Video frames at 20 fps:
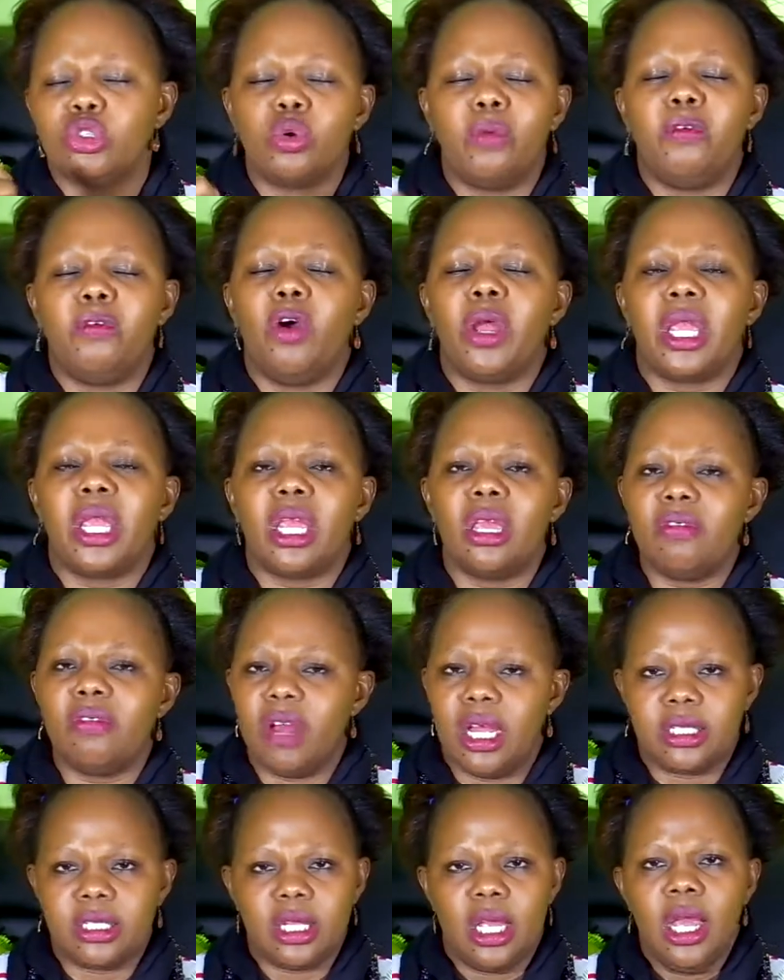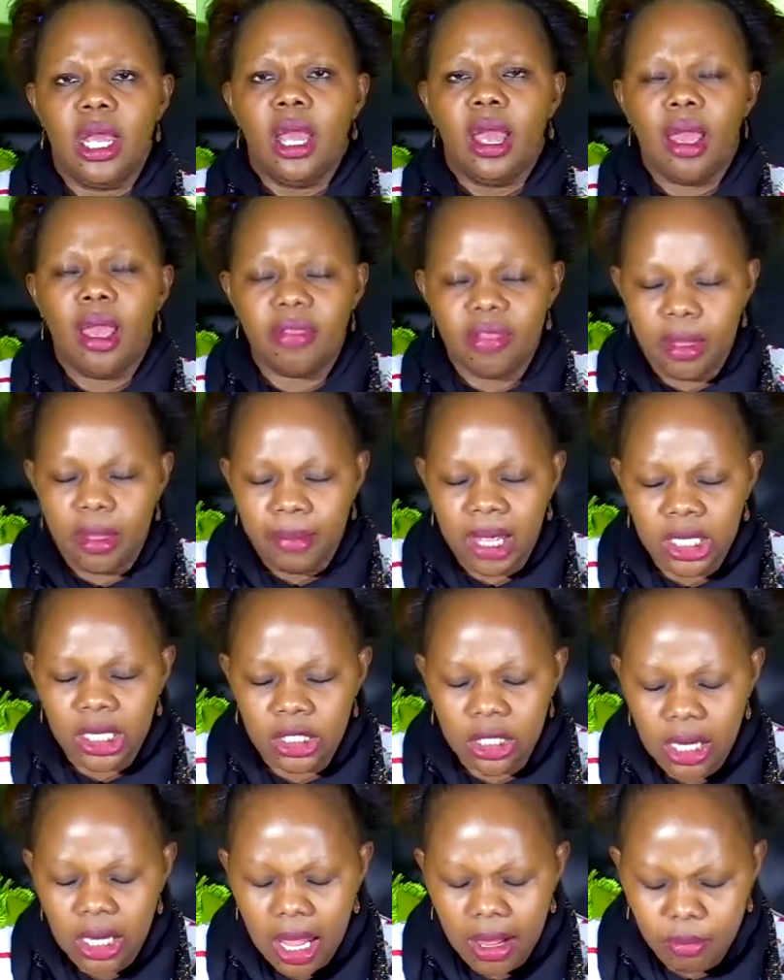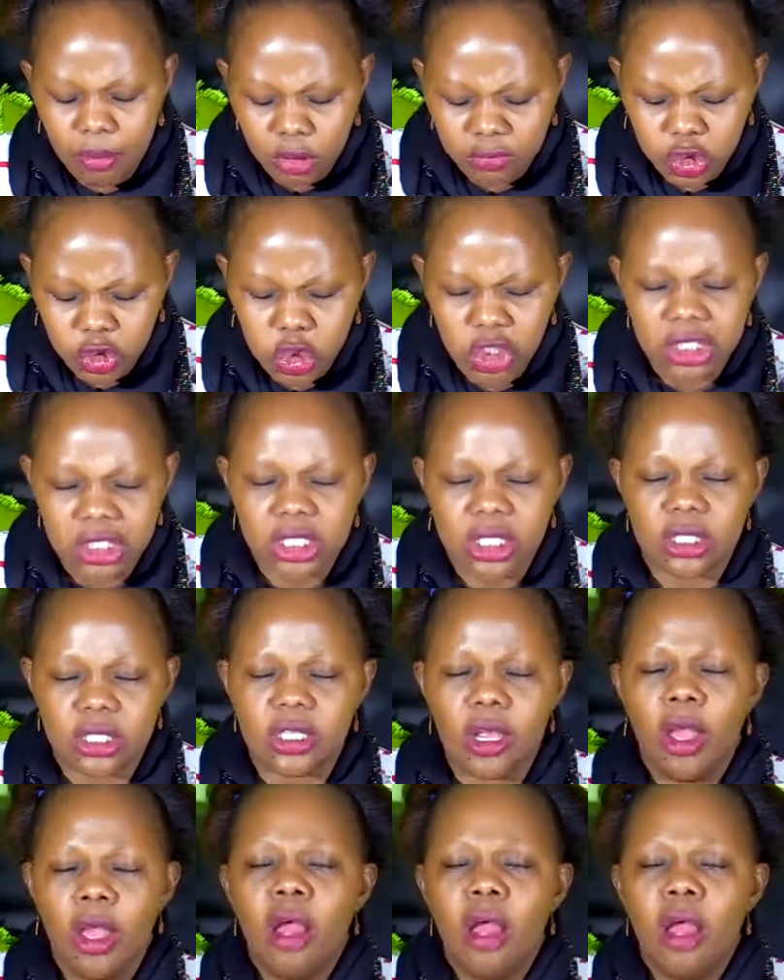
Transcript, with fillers: to forgive us in the name of Jesus.